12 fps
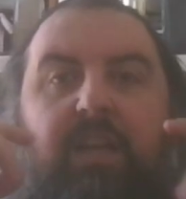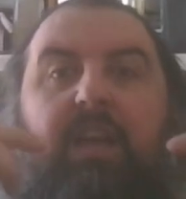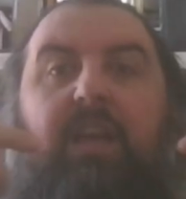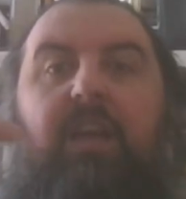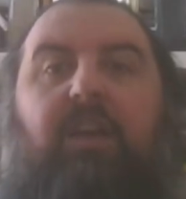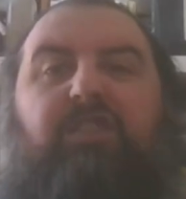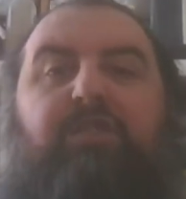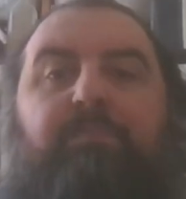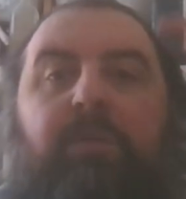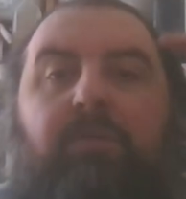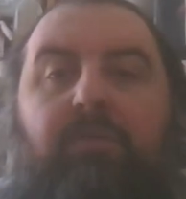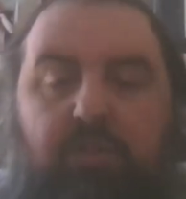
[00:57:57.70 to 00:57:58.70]
A
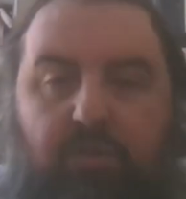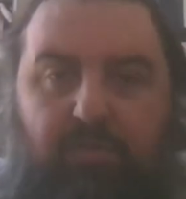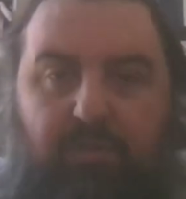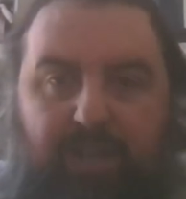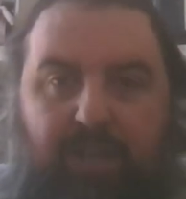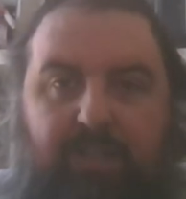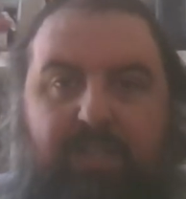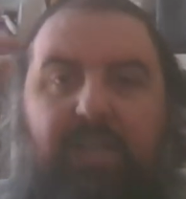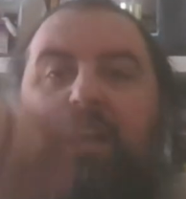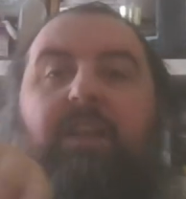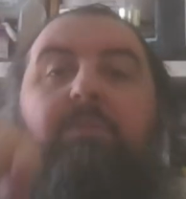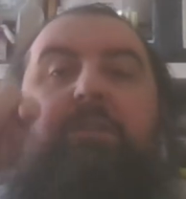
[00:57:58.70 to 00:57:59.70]
spiritual reality,
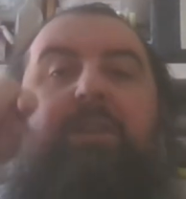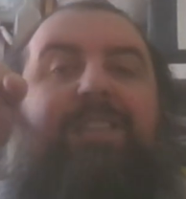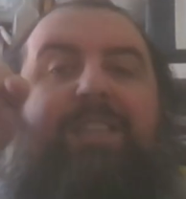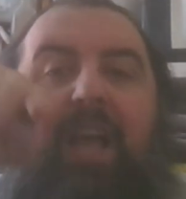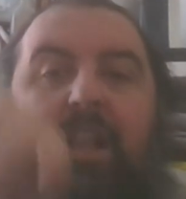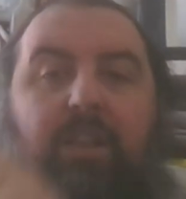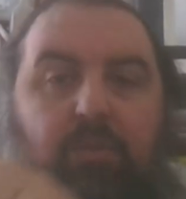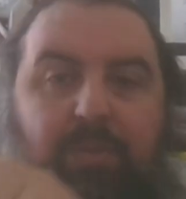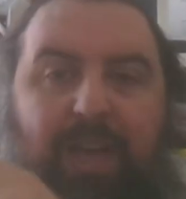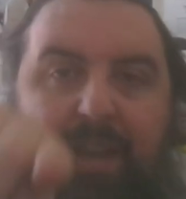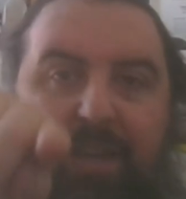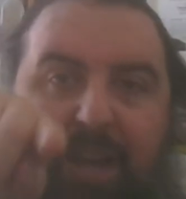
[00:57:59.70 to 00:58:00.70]
and I'm going to tell you
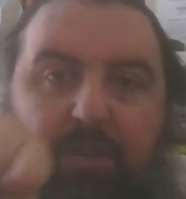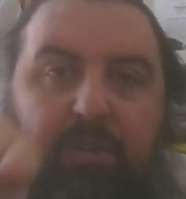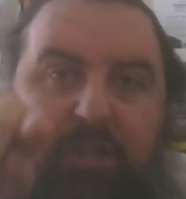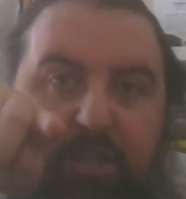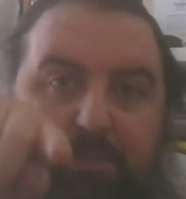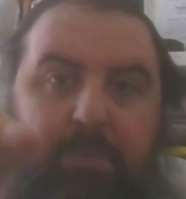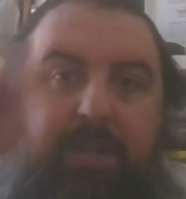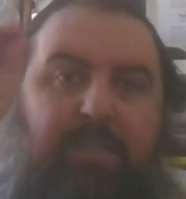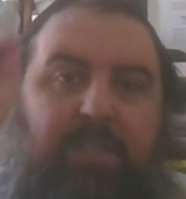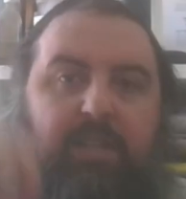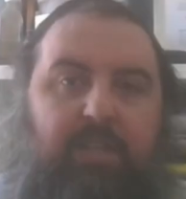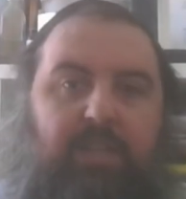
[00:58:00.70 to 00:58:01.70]
that now
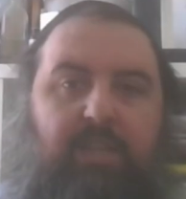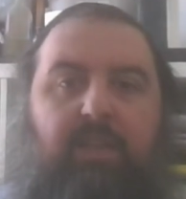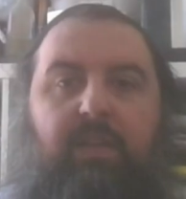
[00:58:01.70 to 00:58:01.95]
explicitly